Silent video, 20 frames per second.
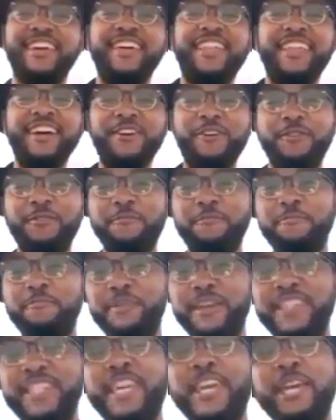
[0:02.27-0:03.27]
Hello,
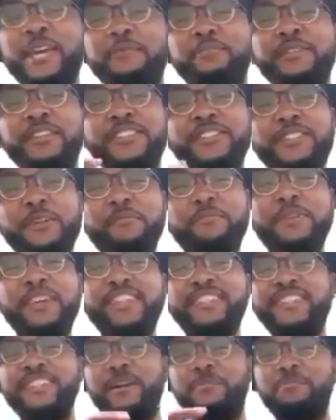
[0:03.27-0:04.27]
my name is
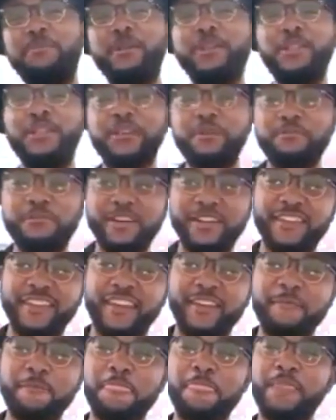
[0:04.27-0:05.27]
Jabez Napoleon
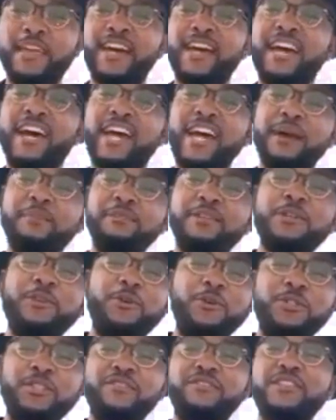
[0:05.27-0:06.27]
Okwale. I am the
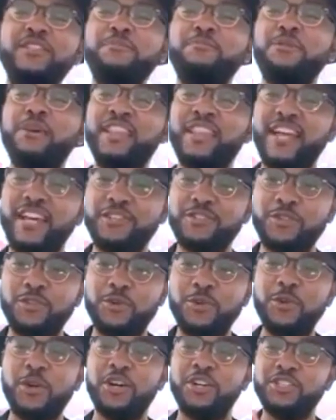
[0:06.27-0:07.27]
host of the Spotlight
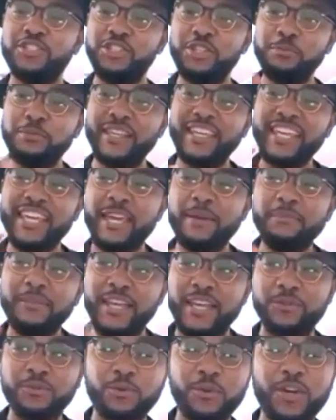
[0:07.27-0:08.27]
Show on
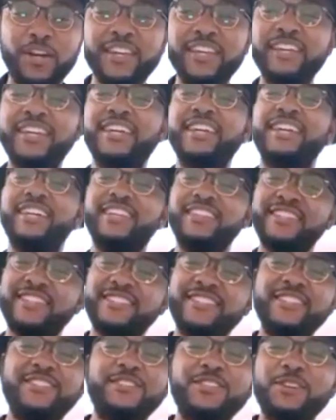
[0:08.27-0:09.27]
GBKM Network in
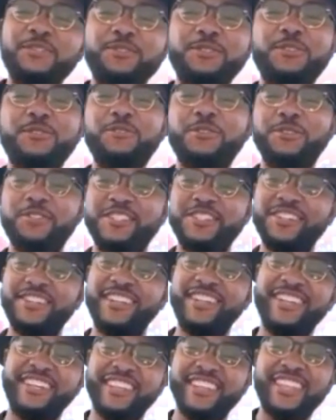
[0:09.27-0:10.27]
the city of
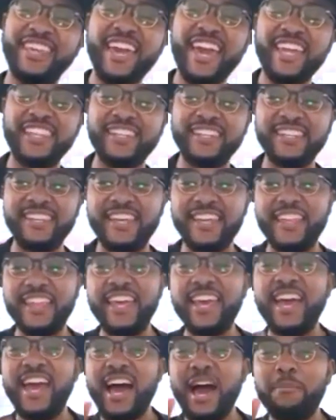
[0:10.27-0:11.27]
Toronto in Canada.
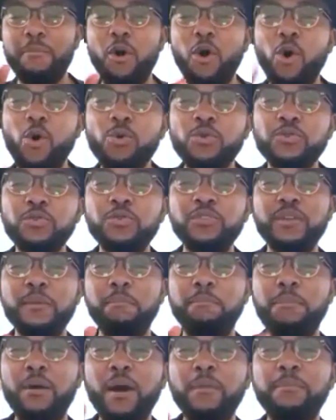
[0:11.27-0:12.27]
I'm also
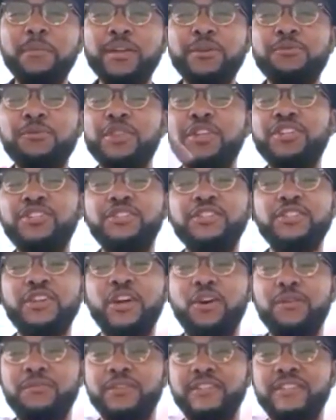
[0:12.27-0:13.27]
the public relations
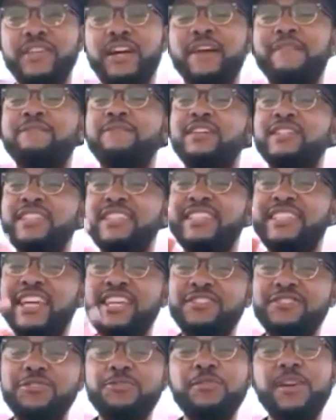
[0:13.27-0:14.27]
officer for the
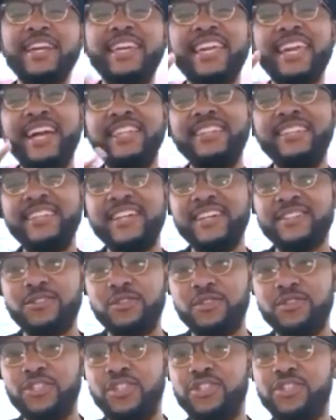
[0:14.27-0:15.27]
Nigerian Canadian
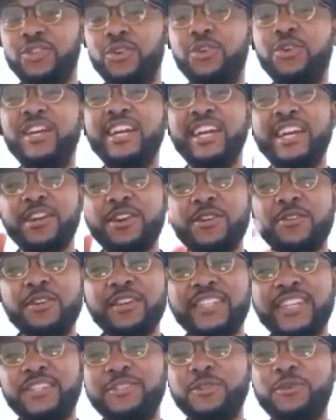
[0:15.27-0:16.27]
Association
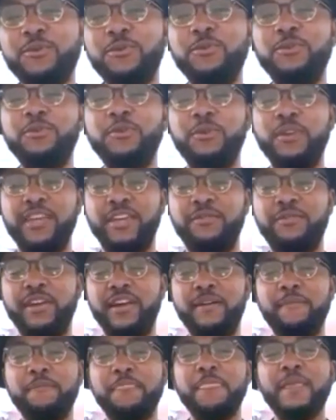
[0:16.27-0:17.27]
Greater Toronto
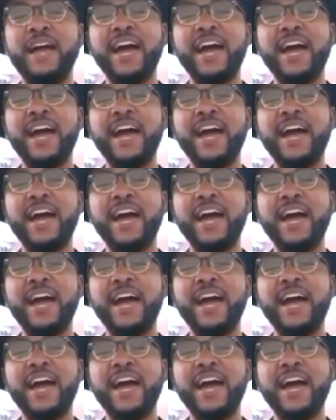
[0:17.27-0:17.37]
Area.